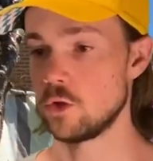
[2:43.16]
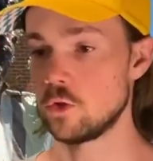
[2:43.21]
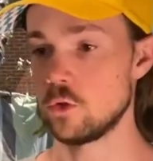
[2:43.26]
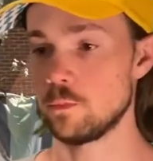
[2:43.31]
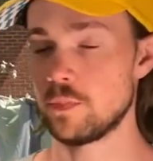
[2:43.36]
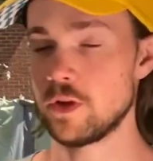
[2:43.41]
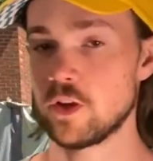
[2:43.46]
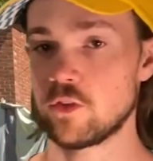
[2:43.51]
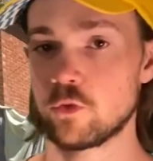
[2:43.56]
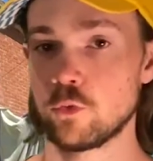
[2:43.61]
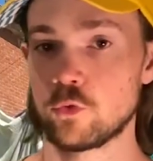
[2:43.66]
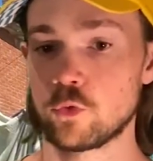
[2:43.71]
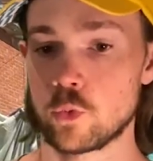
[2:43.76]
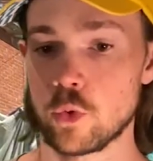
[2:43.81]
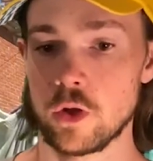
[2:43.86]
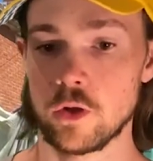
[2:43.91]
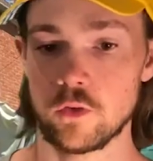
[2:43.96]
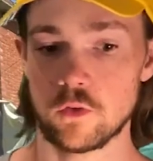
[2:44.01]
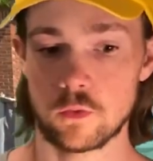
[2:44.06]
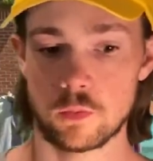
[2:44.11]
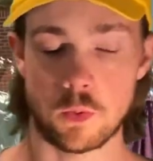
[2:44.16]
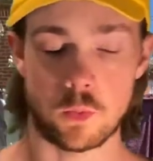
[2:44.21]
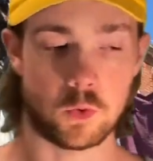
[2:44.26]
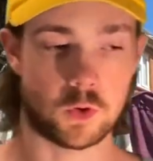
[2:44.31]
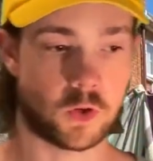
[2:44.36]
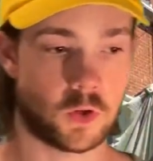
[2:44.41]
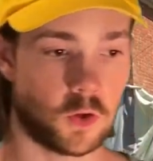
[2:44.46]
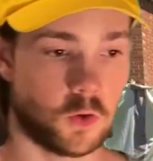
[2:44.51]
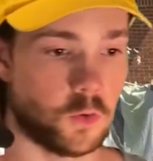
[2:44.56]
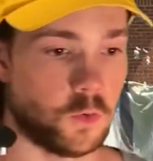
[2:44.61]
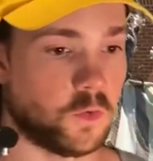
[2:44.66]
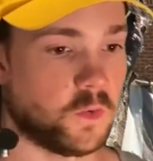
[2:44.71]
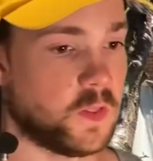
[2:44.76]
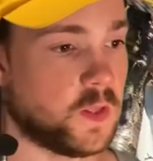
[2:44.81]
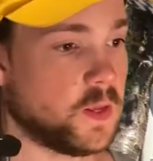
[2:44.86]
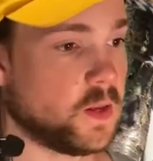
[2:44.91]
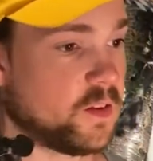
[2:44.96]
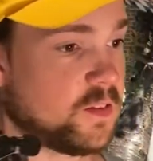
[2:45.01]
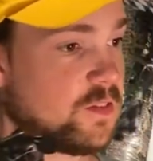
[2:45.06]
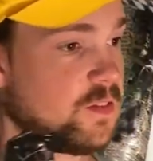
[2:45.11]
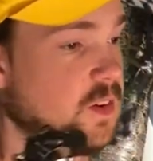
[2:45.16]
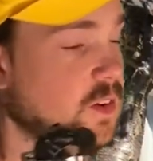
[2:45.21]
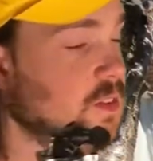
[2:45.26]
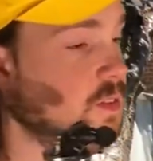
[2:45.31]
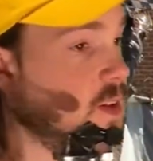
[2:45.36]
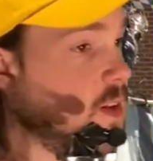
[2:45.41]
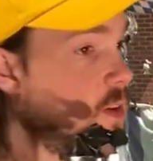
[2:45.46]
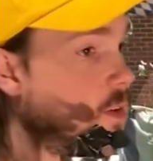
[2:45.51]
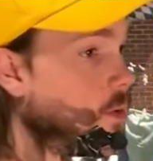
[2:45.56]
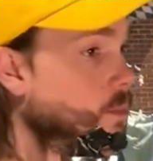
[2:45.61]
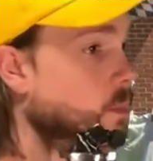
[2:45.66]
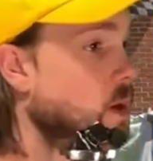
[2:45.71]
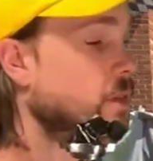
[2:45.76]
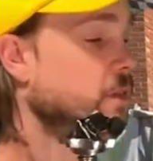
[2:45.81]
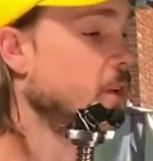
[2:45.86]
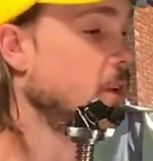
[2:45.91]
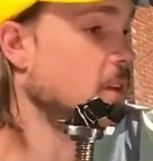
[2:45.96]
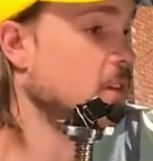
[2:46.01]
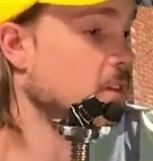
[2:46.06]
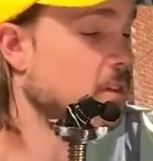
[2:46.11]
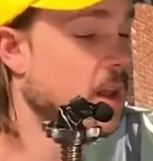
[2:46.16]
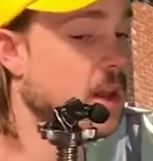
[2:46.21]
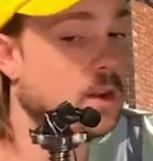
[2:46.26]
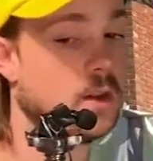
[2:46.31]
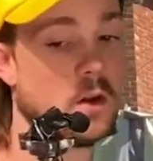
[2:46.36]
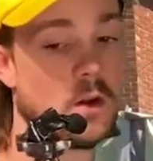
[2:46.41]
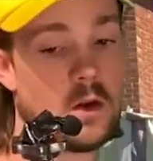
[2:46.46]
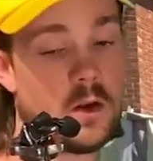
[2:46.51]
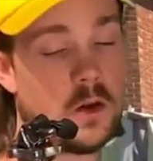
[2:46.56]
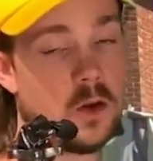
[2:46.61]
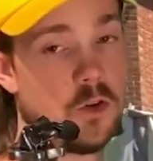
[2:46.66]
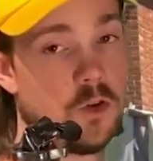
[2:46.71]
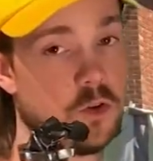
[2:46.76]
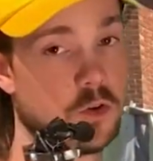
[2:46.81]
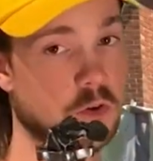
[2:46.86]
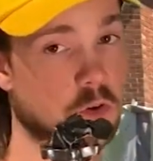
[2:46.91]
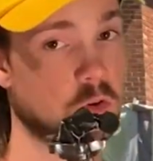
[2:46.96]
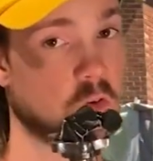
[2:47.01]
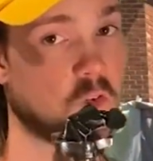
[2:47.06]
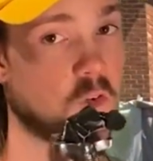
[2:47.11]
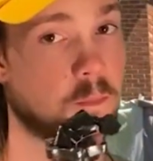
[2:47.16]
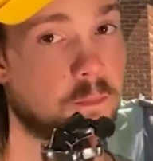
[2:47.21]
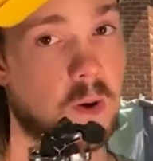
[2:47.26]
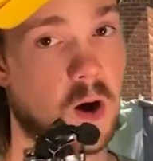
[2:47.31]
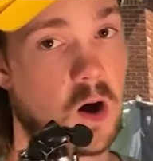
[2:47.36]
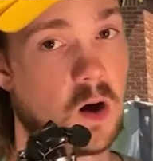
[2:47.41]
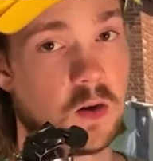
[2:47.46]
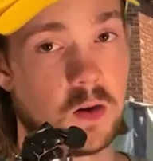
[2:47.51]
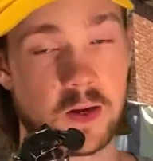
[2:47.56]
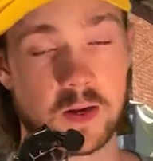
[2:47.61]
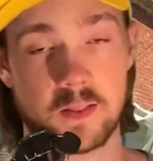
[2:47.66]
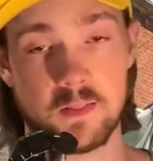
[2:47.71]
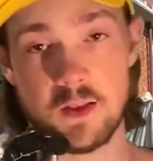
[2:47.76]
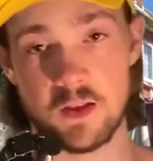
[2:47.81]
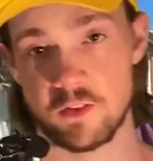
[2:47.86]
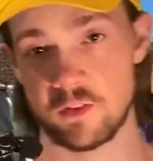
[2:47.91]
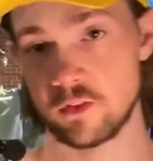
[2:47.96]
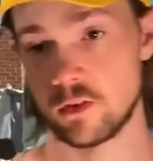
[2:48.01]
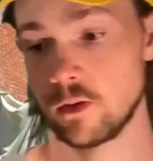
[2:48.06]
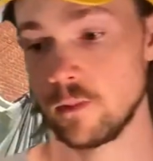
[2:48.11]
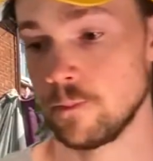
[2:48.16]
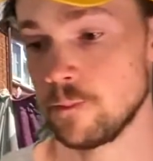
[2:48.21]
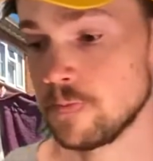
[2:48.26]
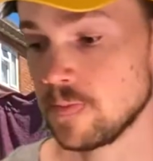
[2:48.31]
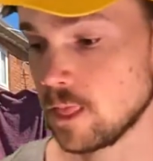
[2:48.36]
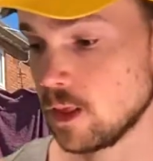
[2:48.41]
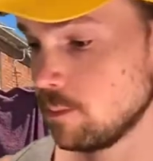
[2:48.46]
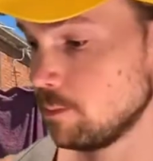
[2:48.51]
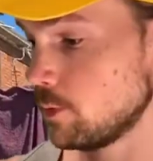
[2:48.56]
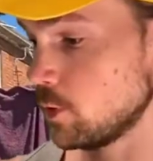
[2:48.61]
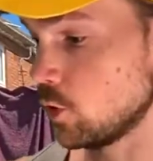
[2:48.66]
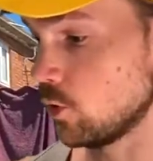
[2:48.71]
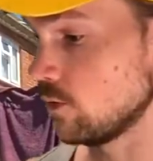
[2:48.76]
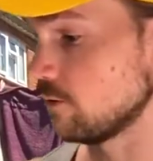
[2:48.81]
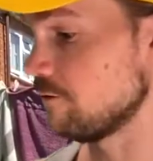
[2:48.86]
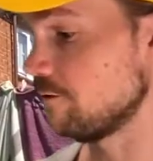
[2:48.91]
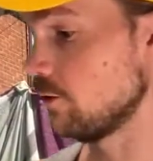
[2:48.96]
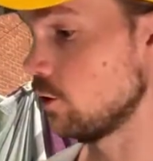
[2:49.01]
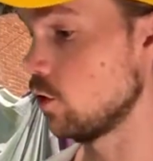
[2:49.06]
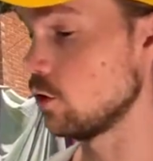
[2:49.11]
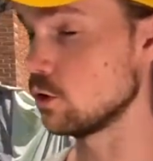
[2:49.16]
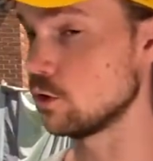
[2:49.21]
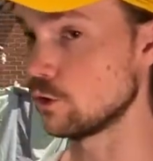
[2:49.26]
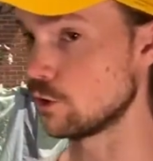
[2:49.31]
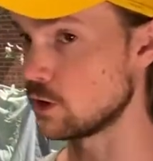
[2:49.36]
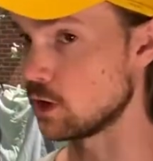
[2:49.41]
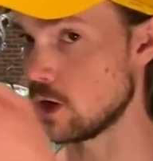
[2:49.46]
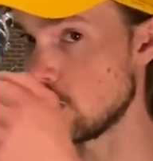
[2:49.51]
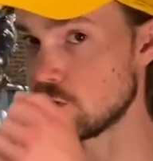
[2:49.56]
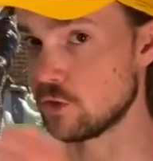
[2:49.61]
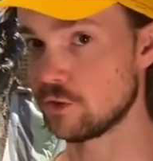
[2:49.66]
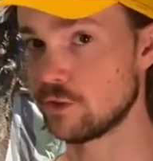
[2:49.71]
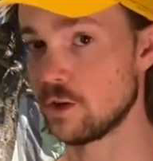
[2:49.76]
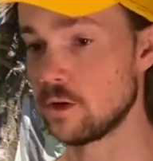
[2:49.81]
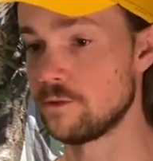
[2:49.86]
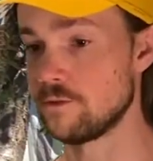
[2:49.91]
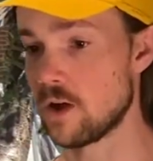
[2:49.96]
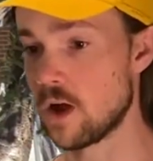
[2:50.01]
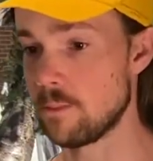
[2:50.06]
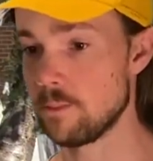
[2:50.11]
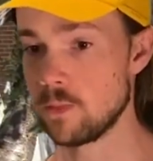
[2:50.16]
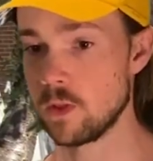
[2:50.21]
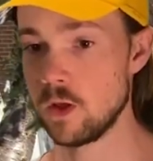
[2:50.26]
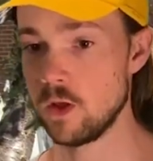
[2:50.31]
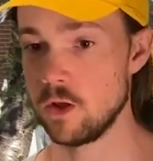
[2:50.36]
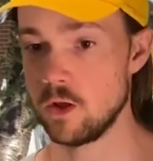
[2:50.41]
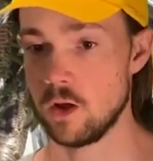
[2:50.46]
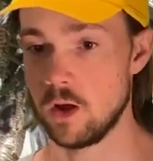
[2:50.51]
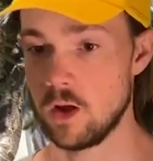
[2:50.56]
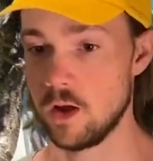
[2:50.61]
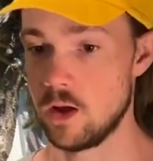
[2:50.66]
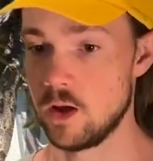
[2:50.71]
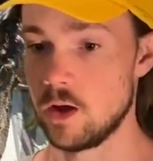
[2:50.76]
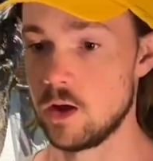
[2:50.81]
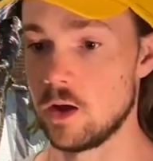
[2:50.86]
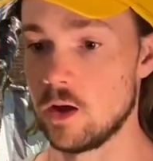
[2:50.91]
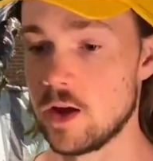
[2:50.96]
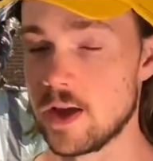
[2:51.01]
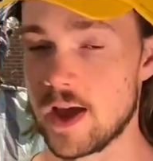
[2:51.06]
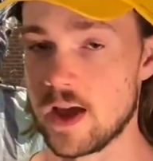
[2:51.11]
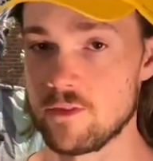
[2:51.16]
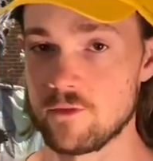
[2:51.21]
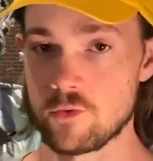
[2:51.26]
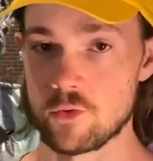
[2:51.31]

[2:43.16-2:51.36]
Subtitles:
do pistol squats, we want to use the assisted method instead. You can use a bar like this, put it on the floor, use it to guide yourself up. I have